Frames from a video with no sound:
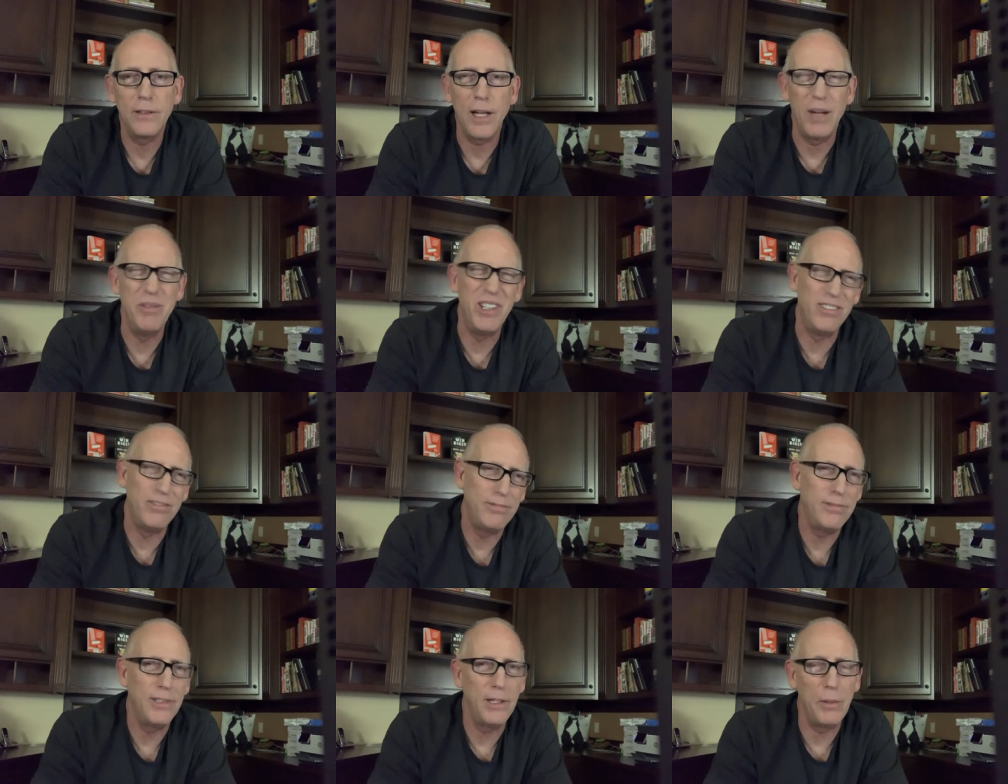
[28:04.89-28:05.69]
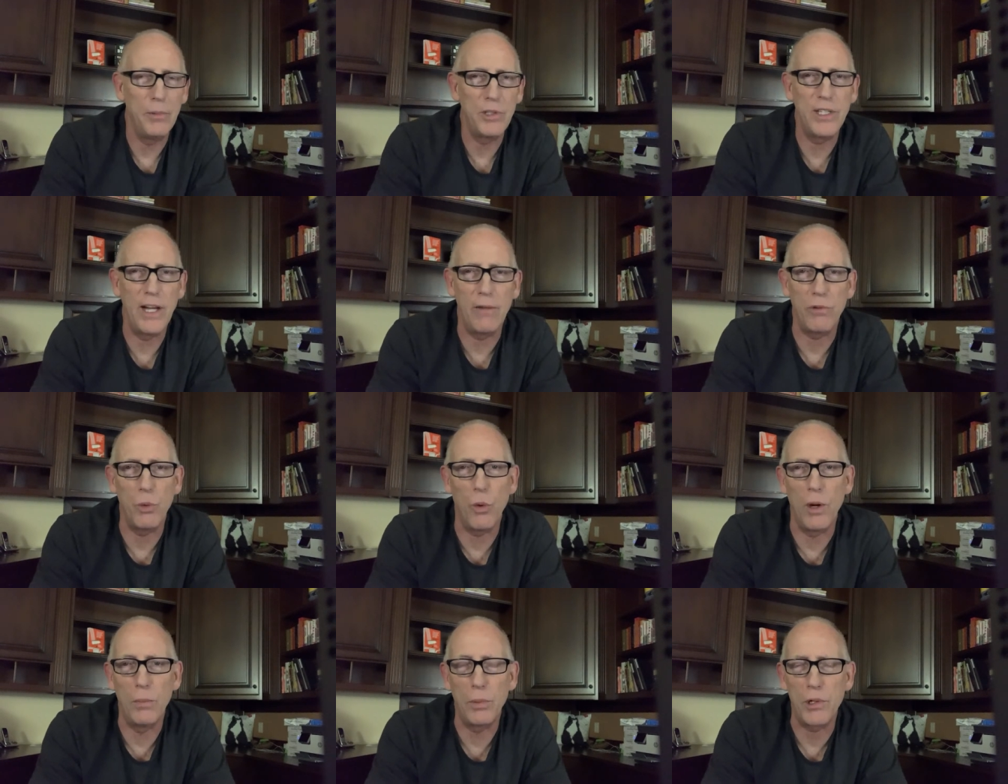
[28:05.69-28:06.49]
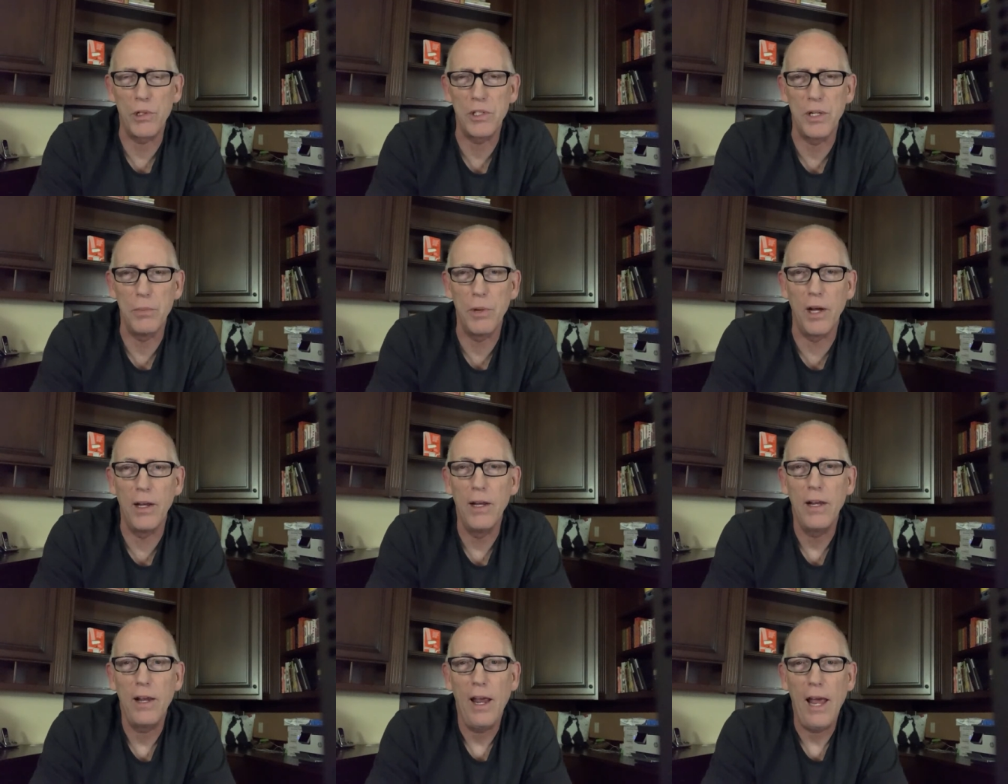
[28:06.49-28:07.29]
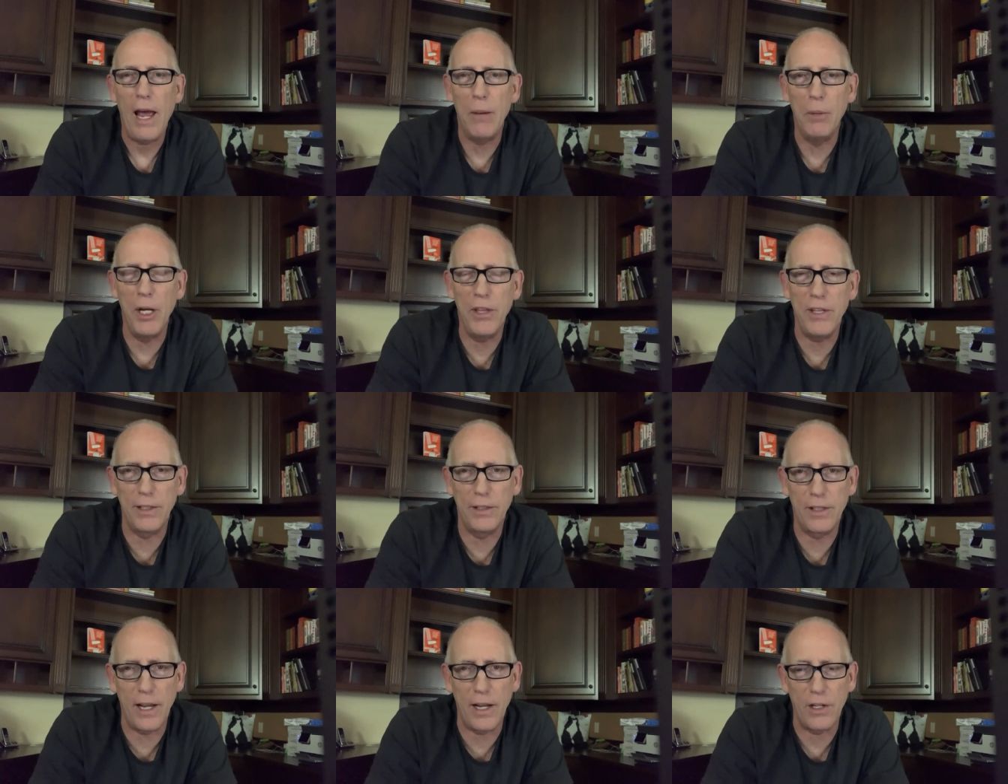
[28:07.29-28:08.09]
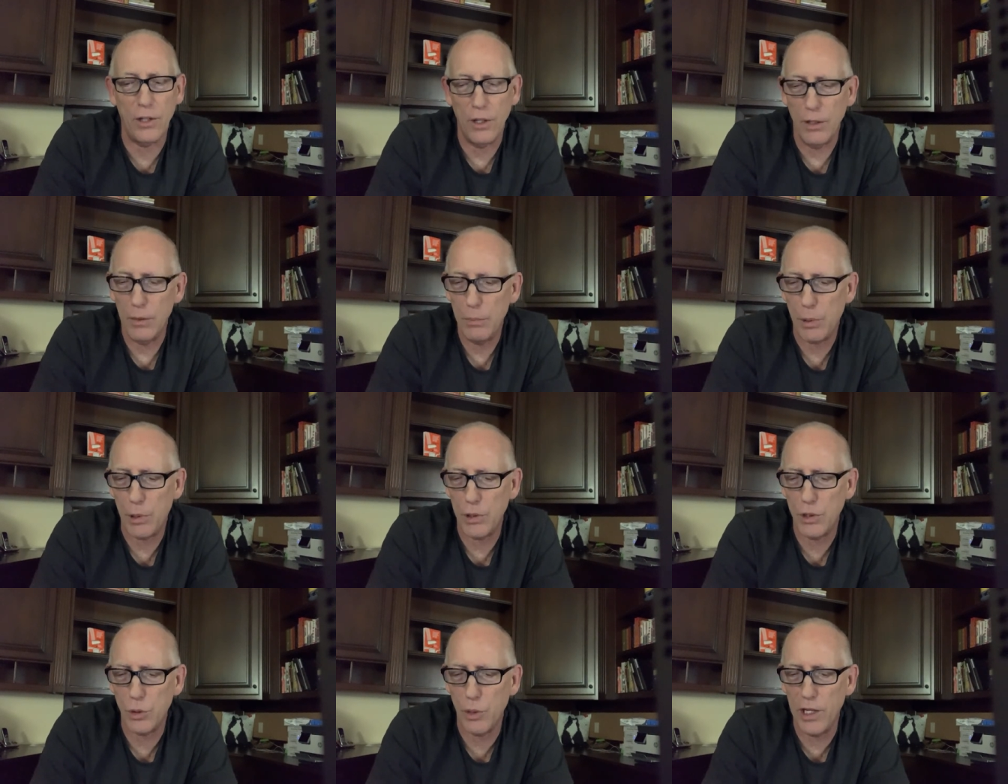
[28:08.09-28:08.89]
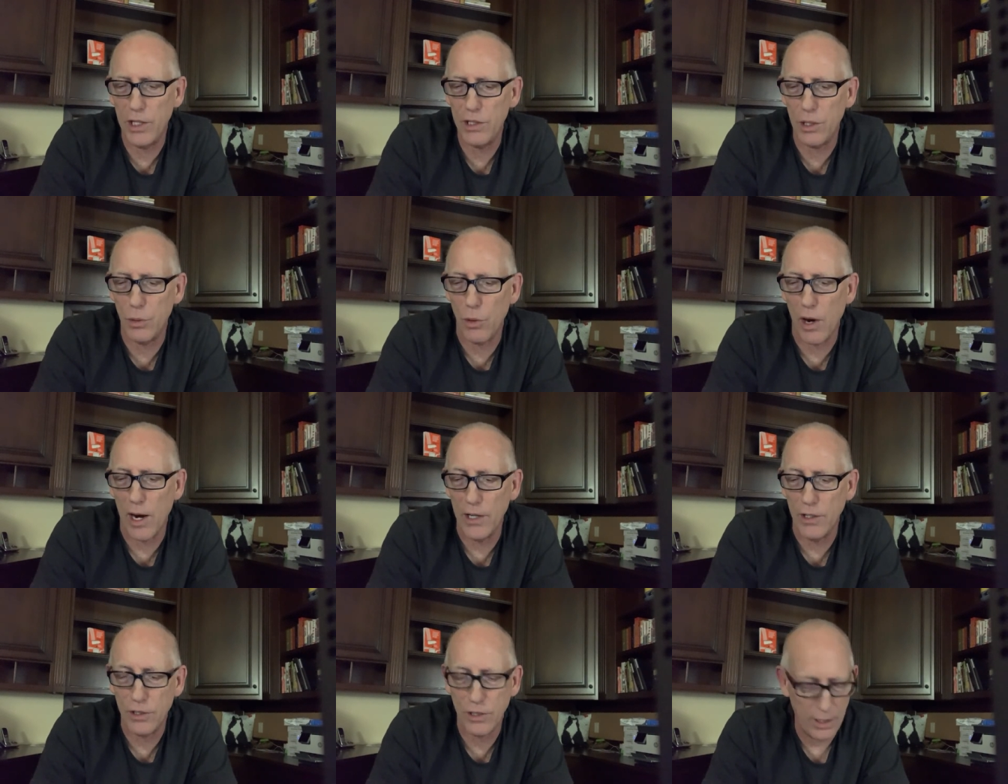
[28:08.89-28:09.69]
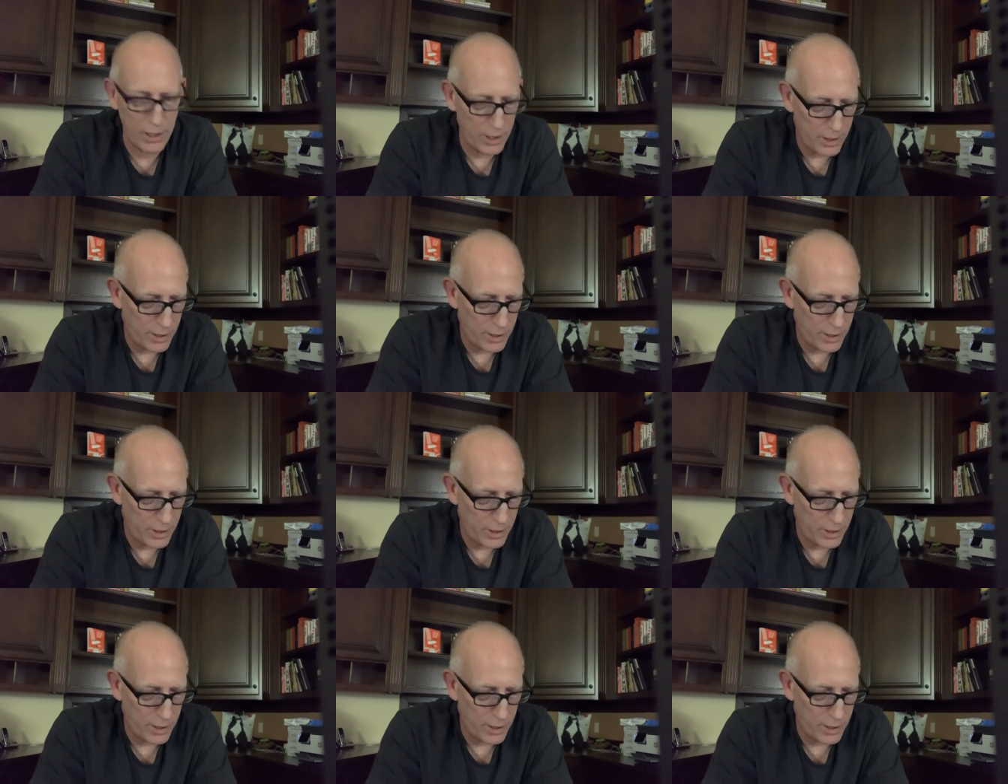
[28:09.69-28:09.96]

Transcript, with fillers: I mean, it was never one person, but how many think that persuasion wise,